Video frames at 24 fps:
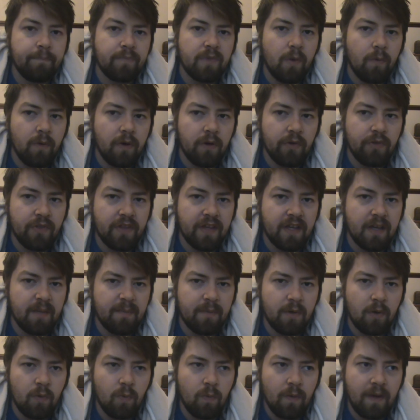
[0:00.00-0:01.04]
we're all thinking
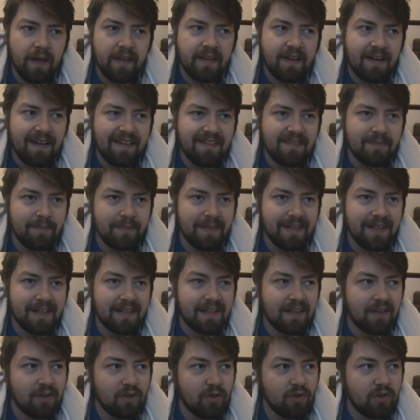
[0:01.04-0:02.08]
about why there hasn't been like
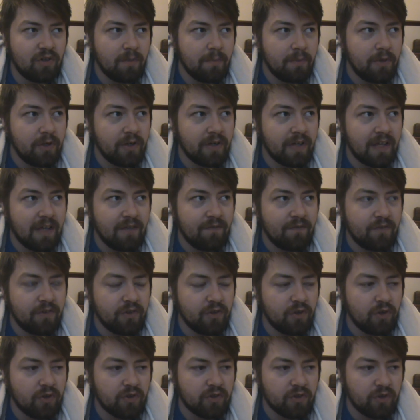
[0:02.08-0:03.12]
a good computer game for
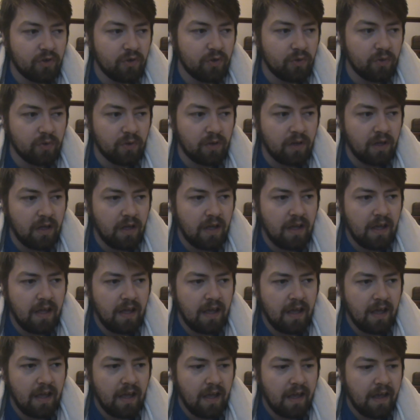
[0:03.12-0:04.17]
Doctor Who.
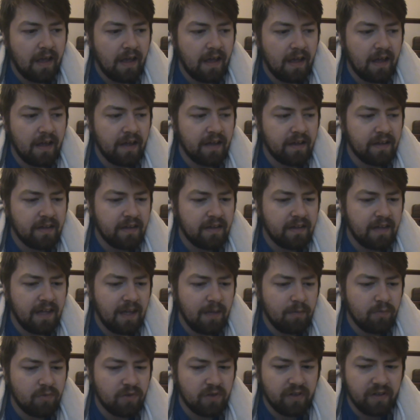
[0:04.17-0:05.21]
I
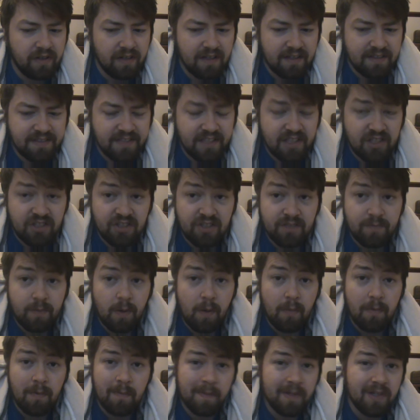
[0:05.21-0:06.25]
came to the realisation it's
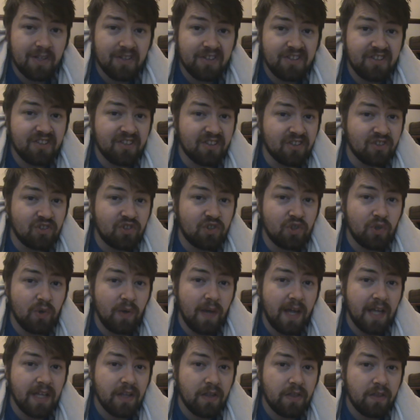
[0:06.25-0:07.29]
probably because he doesn't shoot
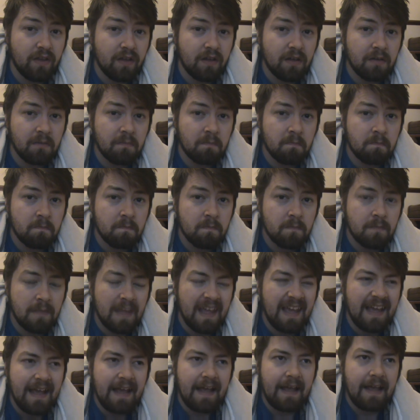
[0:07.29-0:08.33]
anything.
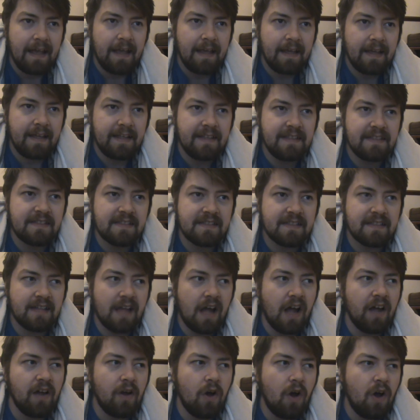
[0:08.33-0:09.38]
He's
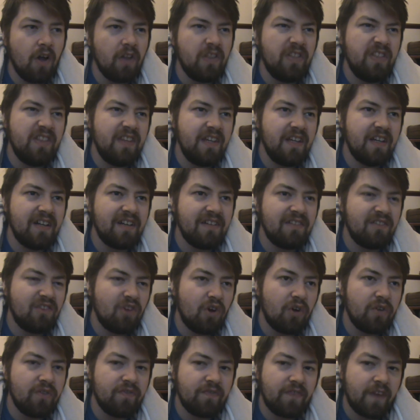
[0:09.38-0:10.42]
a near
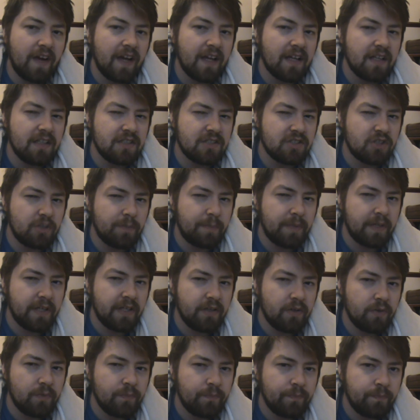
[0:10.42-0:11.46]
non-violent
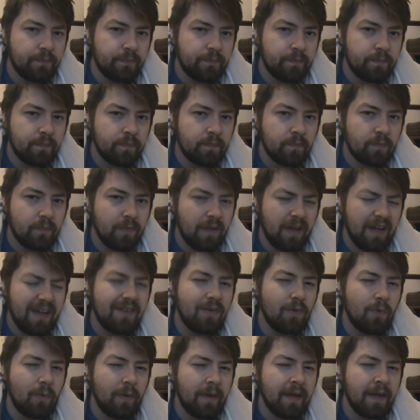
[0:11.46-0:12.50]
superhero, in
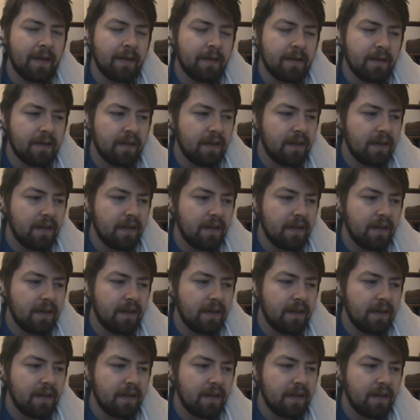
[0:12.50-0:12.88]
a way.